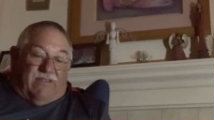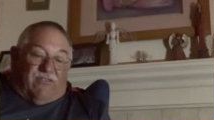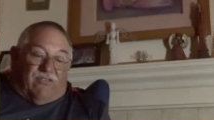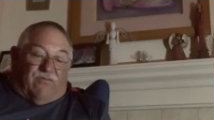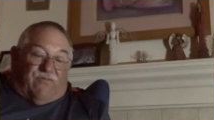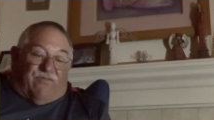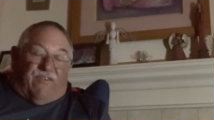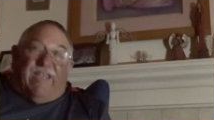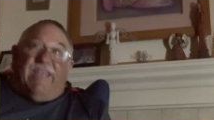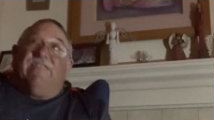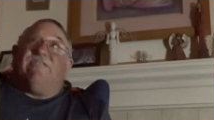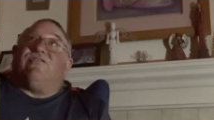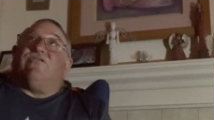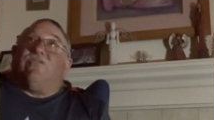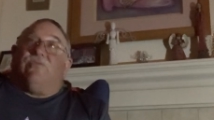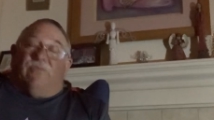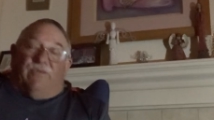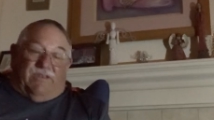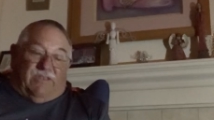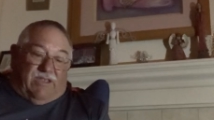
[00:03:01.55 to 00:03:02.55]
his face
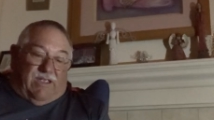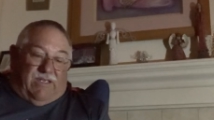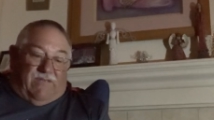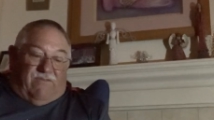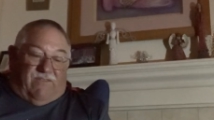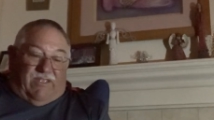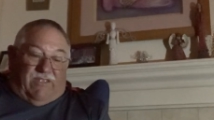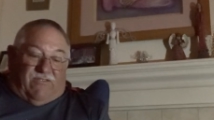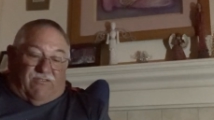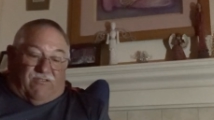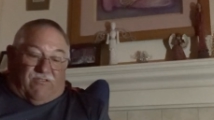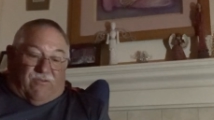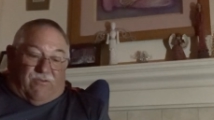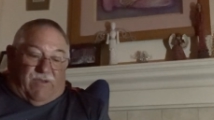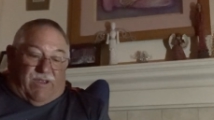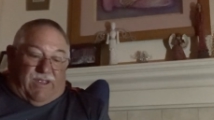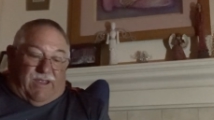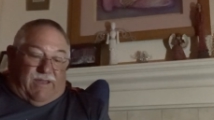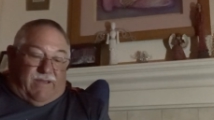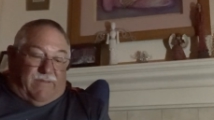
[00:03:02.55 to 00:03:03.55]
to a TV
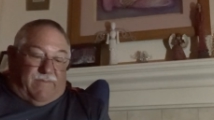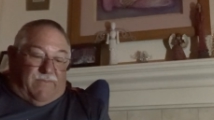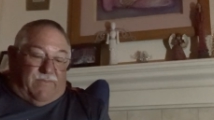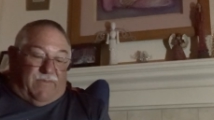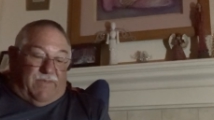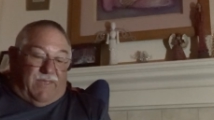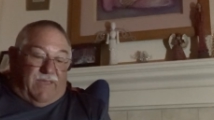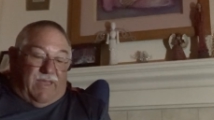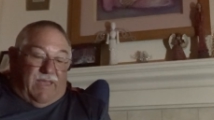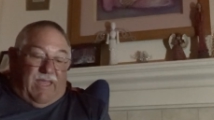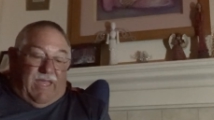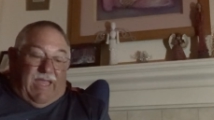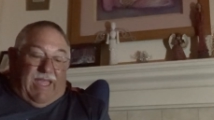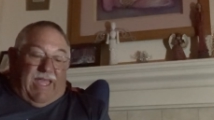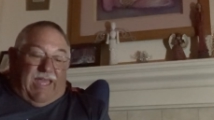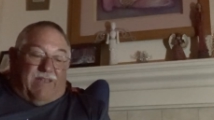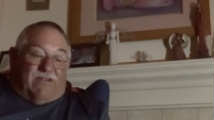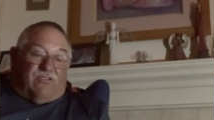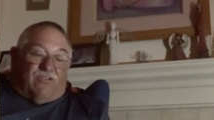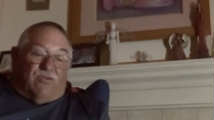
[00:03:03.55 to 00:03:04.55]
screen.
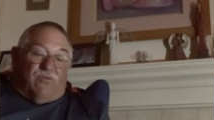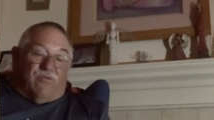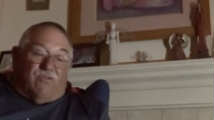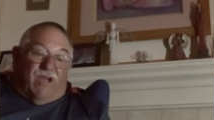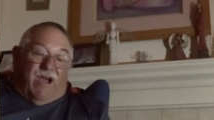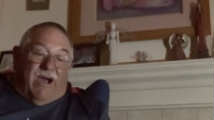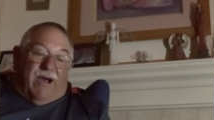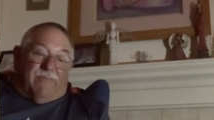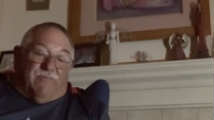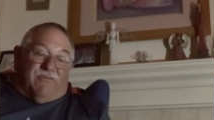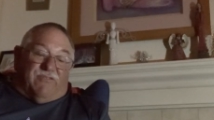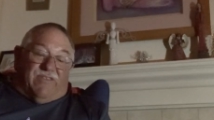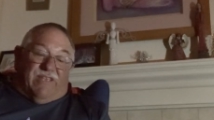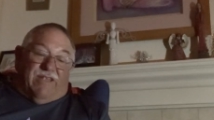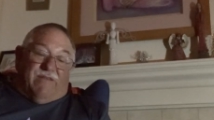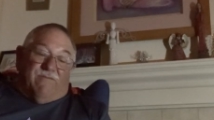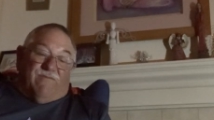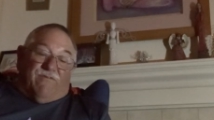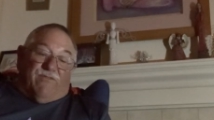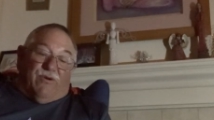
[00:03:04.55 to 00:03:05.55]
And two knobs
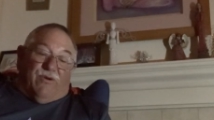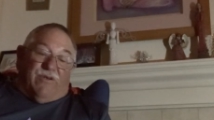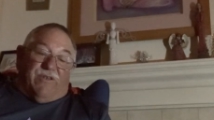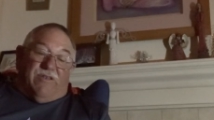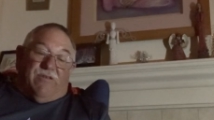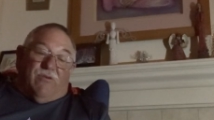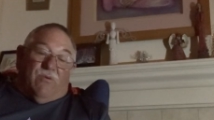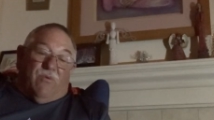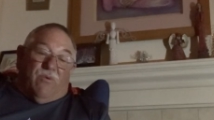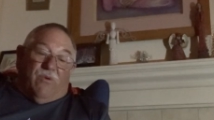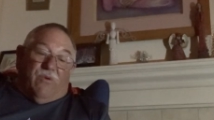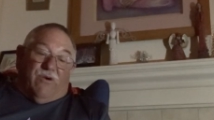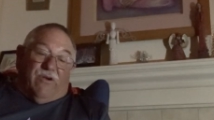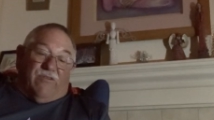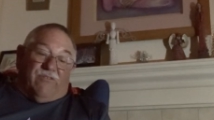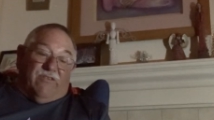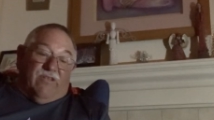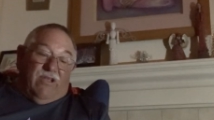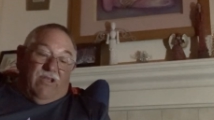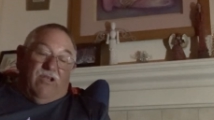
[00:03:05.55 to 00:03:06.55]
saying verdant
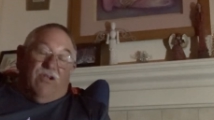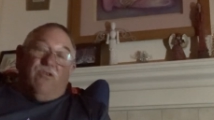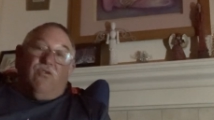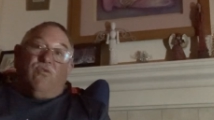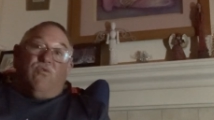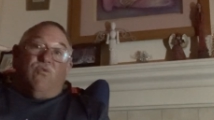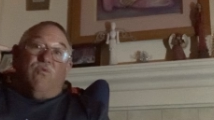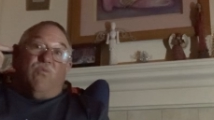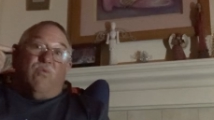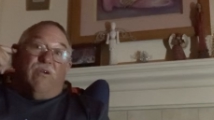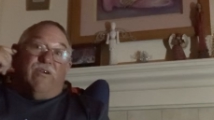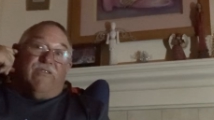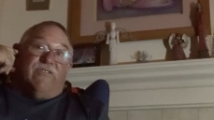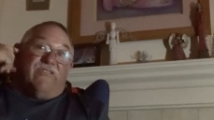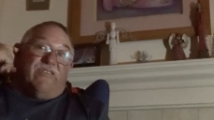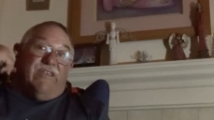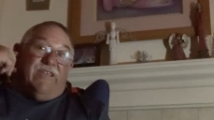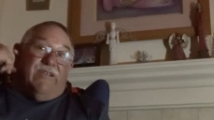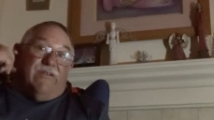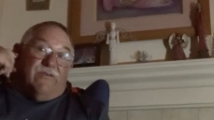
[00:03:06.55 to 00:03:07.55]
horse grew where
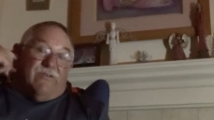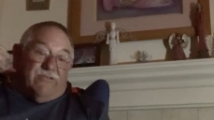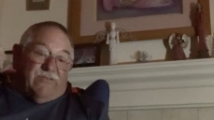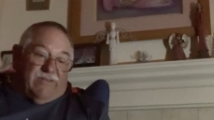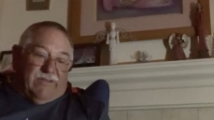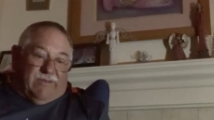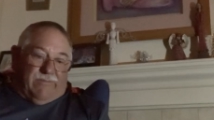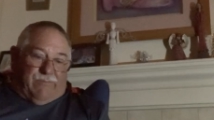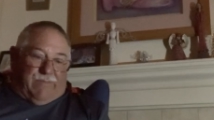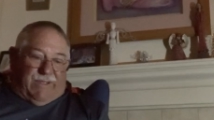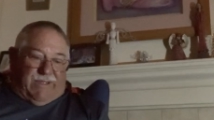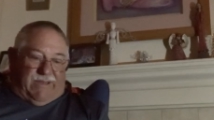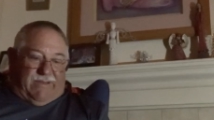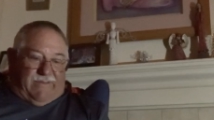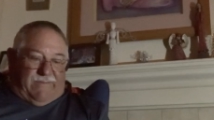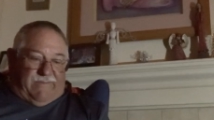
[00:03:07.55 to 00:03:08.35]
his ears had been.